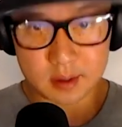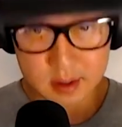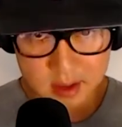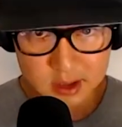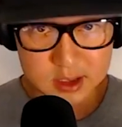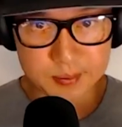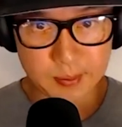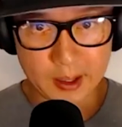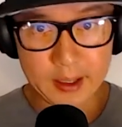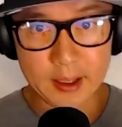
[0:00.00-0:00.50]

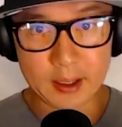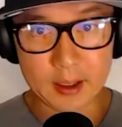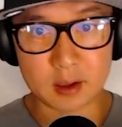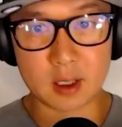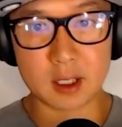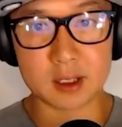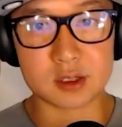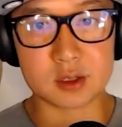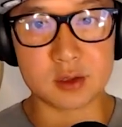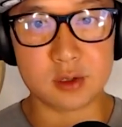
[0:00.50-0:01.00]
despite how
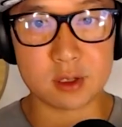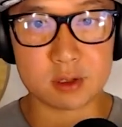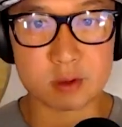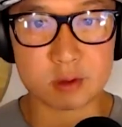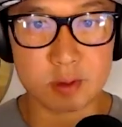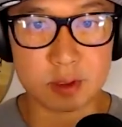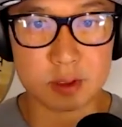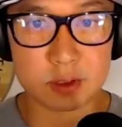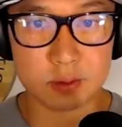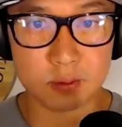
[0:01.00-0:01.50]

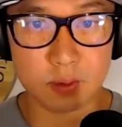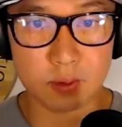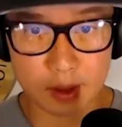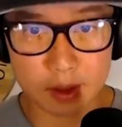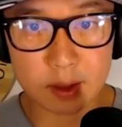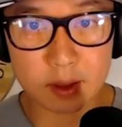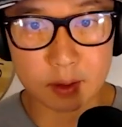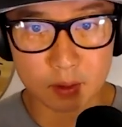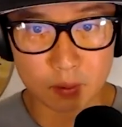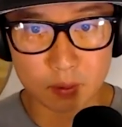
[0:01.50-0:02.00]
contradictory to
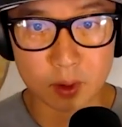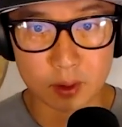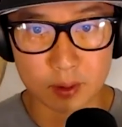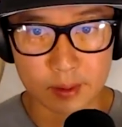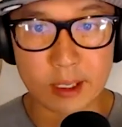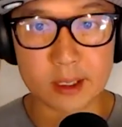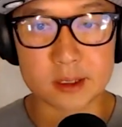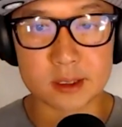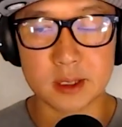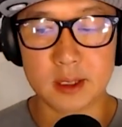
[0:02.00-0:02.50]
what the
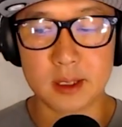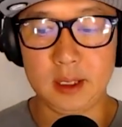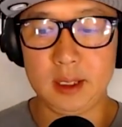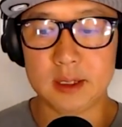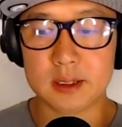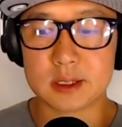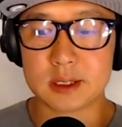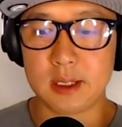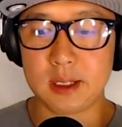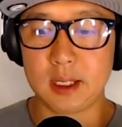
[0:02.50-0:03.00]
world actually
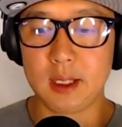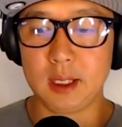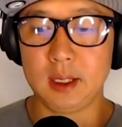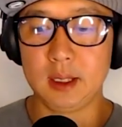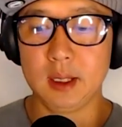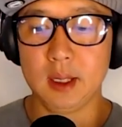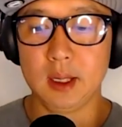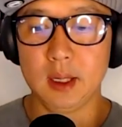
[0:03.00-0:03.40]
needs today.